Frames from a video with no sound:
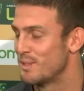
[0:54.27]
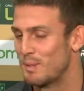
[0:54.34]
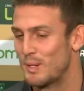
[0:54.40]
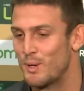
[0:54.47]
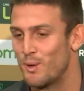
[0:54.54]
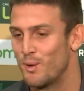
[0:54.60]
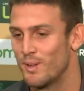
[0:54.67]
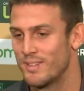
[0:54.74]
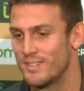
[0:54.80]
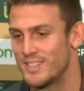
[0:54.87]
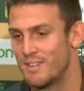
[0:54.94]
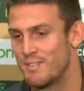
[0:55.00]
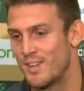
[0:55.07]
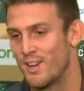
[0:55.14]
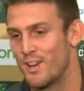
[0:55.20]
as we call it,
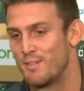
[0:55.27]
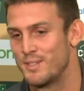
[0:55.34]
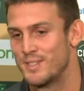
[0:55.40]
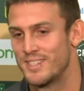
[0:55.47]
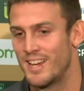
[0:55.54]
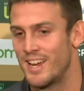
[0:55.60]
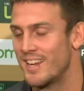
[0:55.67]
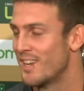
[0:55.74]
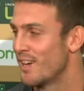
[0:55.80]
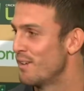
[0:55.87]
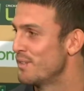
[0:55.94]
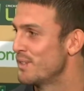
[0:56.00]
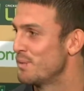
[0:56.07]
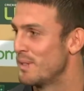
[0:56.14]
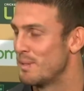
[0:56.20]
seventy overs to eighty
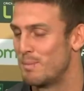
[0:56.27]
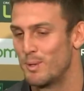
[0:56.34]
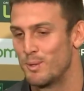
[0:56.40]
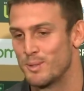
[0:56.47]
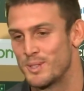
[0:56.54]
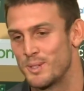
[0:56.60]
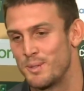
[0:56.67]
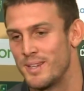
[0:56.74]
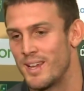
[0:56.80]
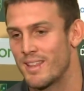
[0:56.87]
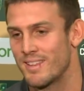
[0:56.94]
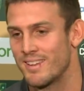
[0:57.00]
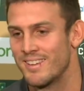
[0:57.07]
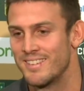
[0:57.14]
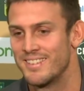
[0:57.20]
overs when the ball was doing
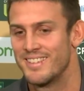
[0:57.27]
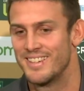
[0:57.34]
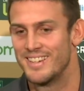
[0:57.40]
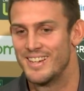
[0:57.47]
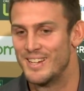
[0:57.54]
nothing and